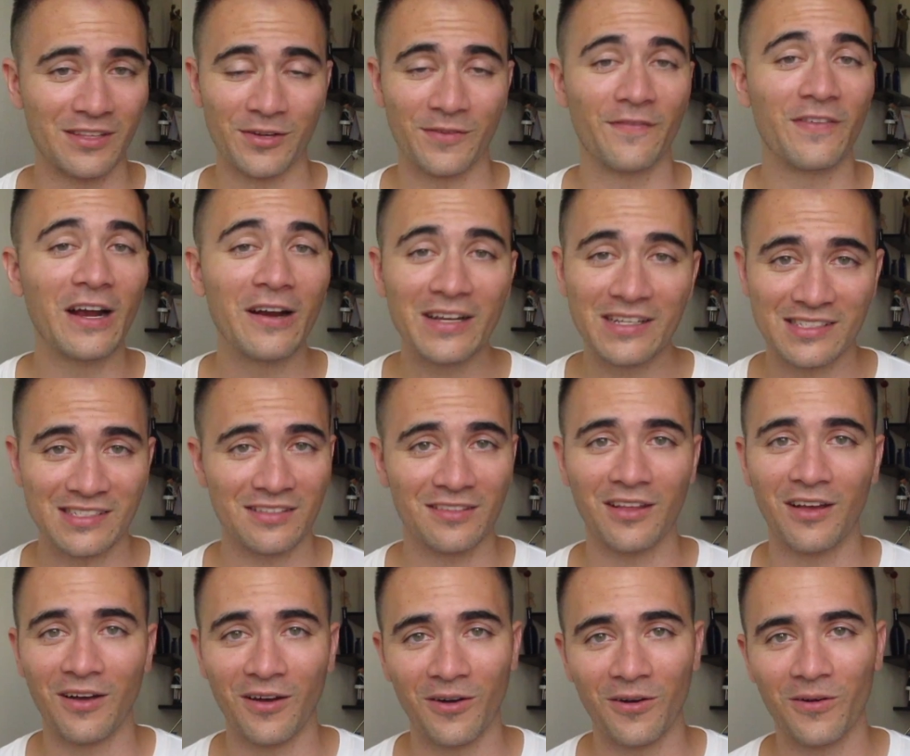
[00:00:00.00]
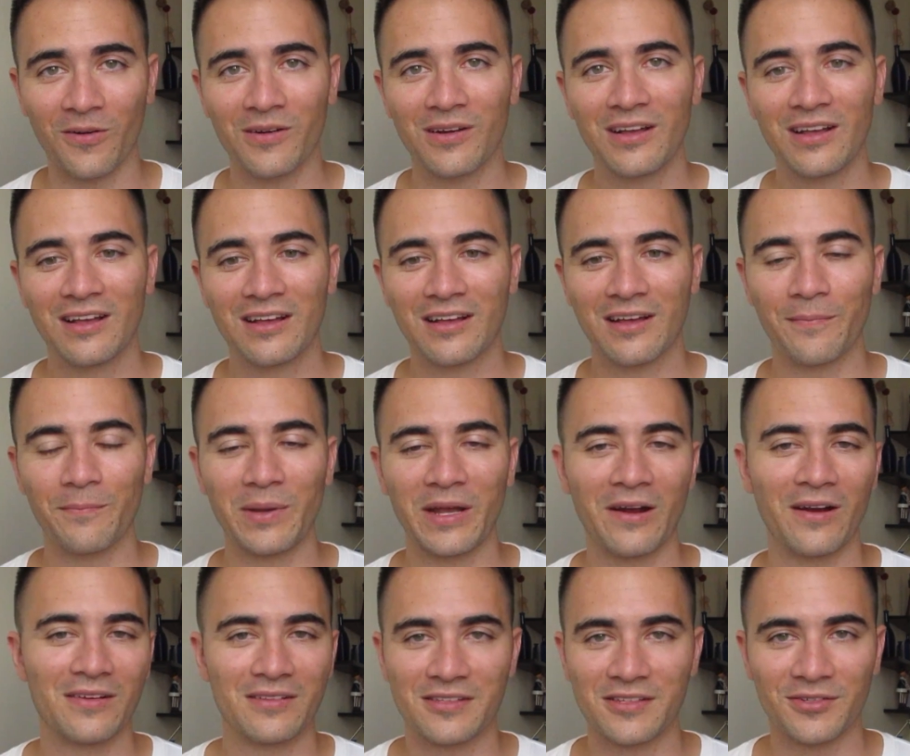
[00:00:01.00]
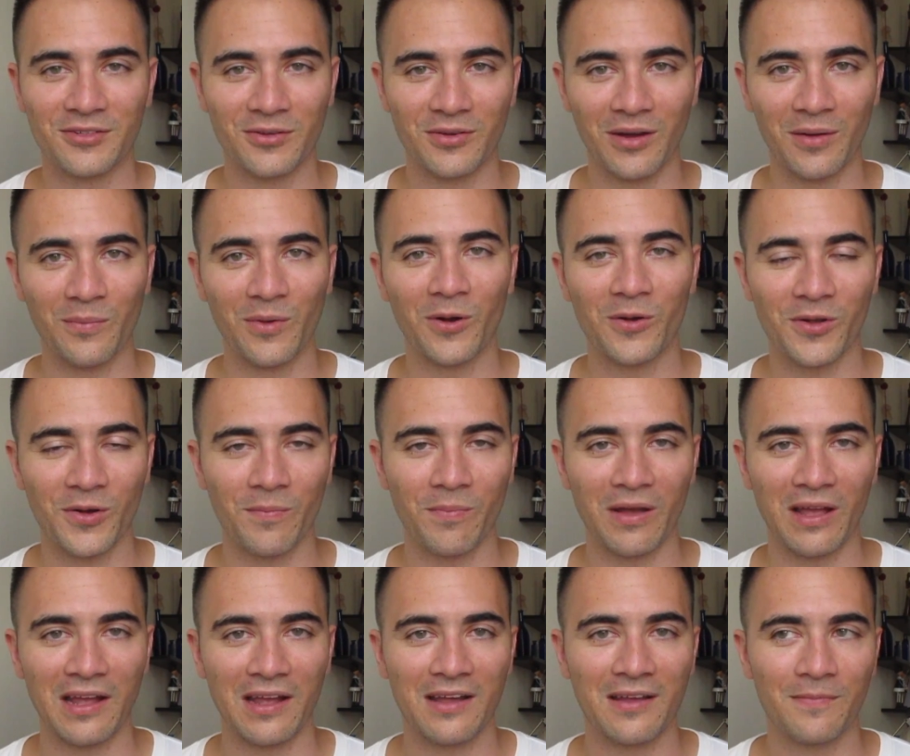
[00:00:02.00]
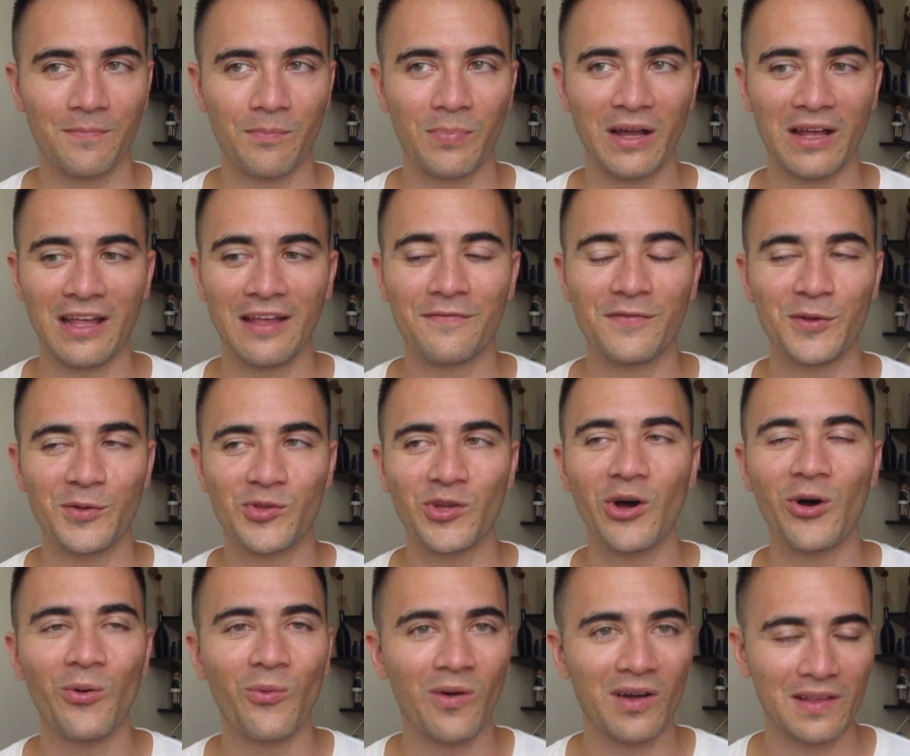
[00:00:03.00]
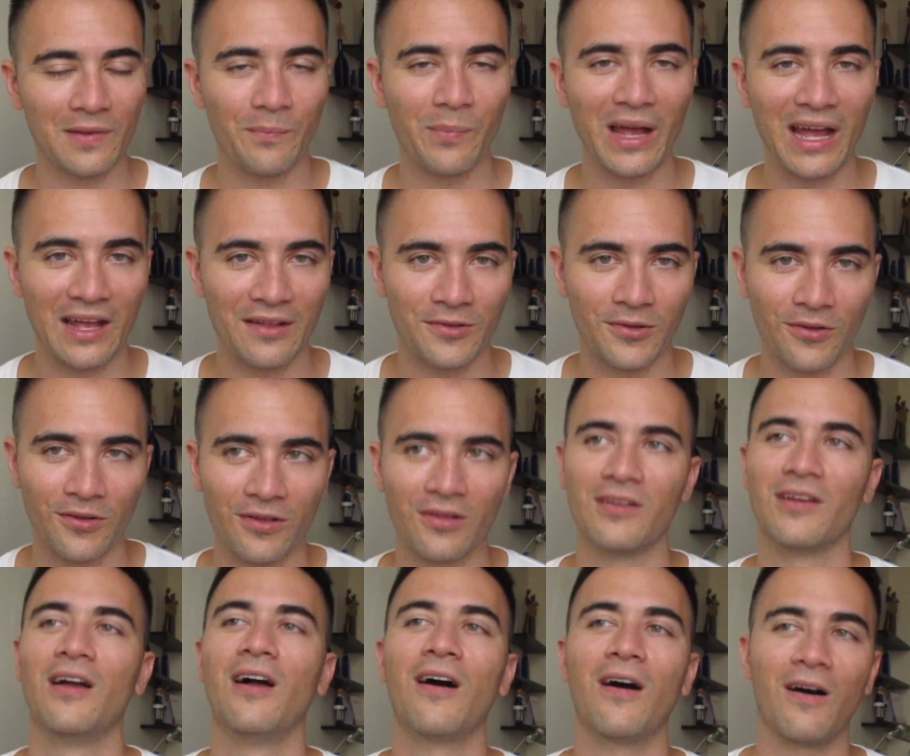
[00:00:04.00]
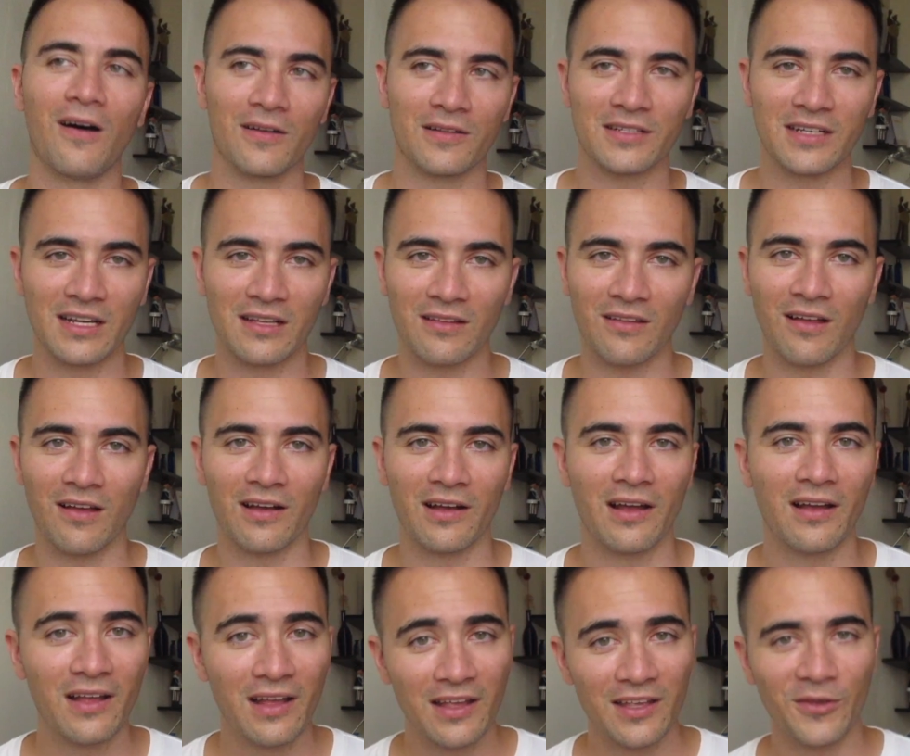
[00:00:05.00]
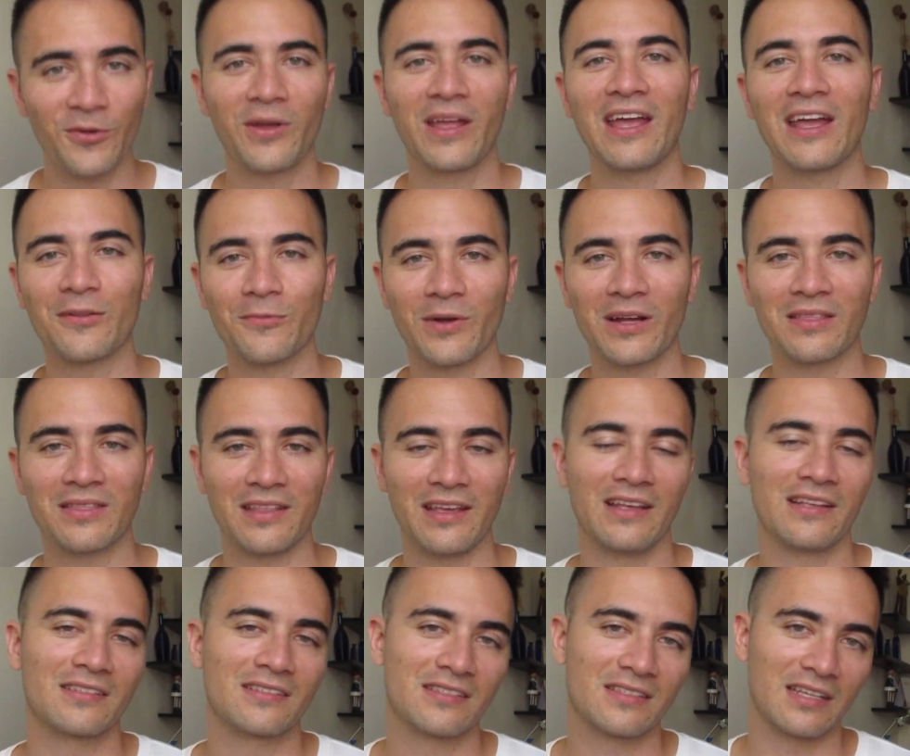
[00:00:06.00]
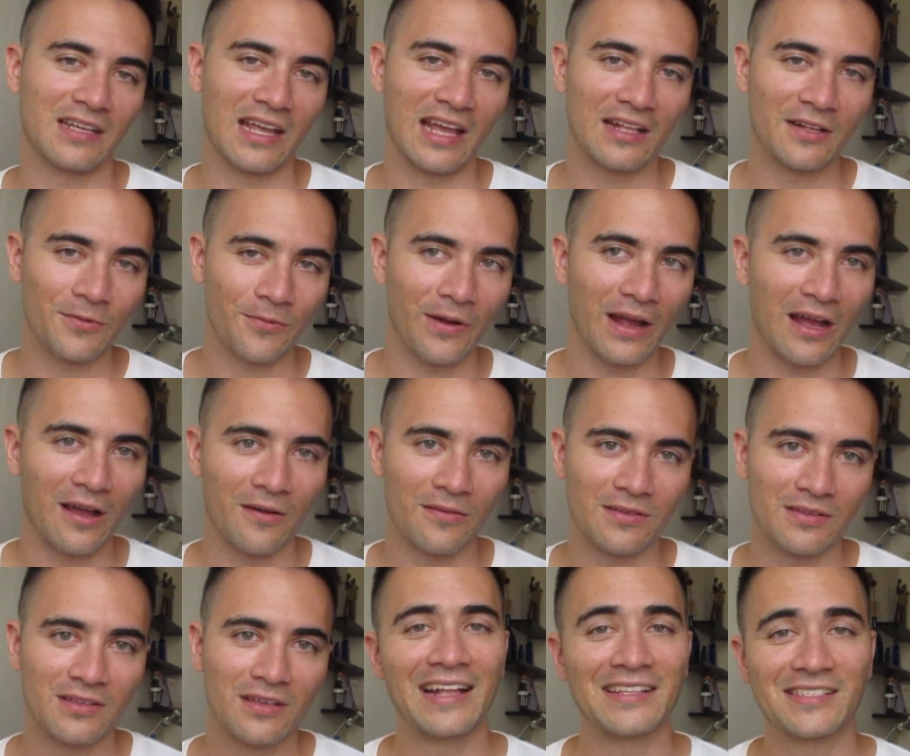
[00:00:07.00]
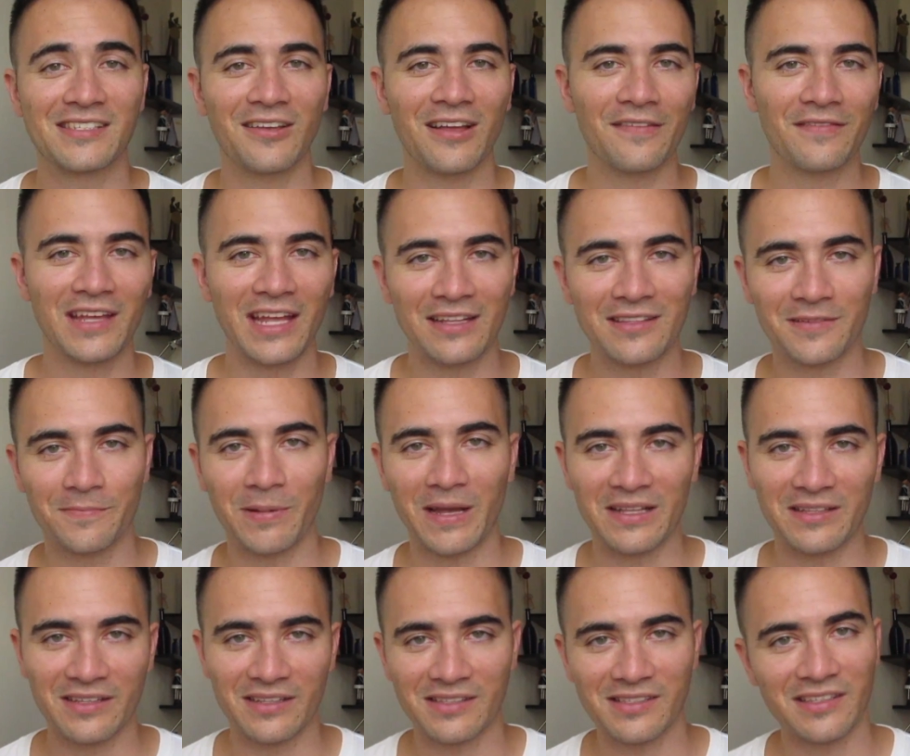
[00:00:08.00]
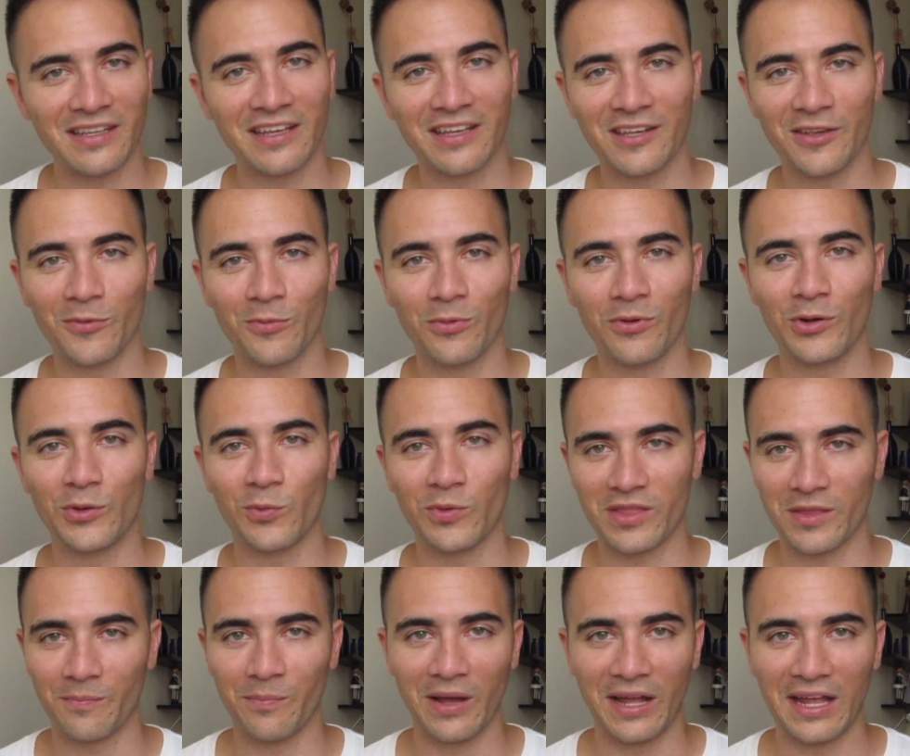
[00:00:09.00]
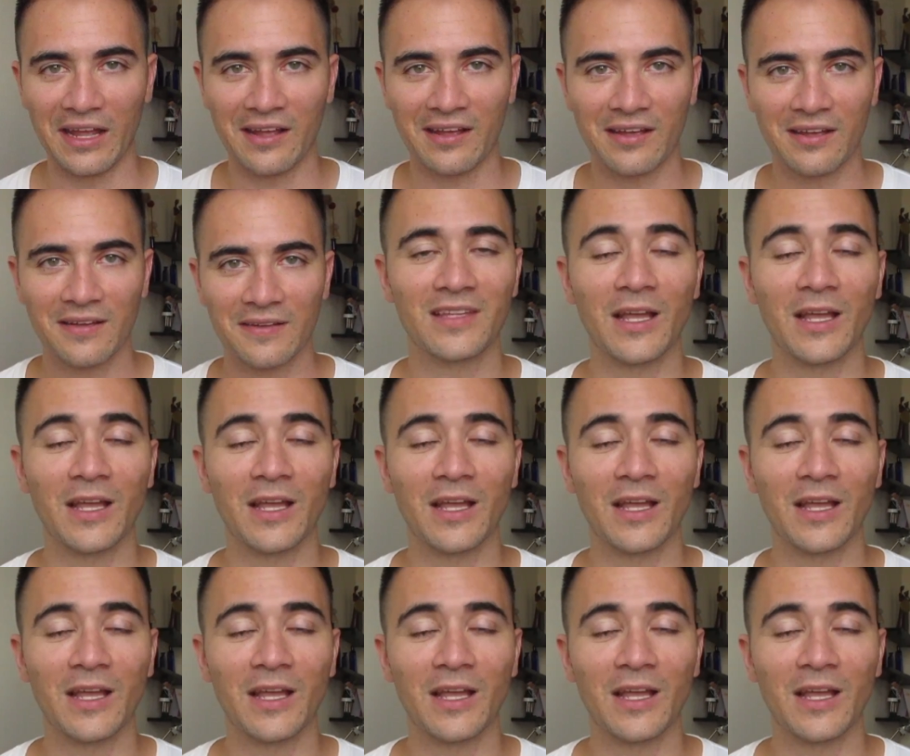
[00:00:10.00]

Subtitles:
They're very slow compared to a motorbike, but if you don't want to pedal all day long, you can rent these to get around and still have the independence like you would with a bike.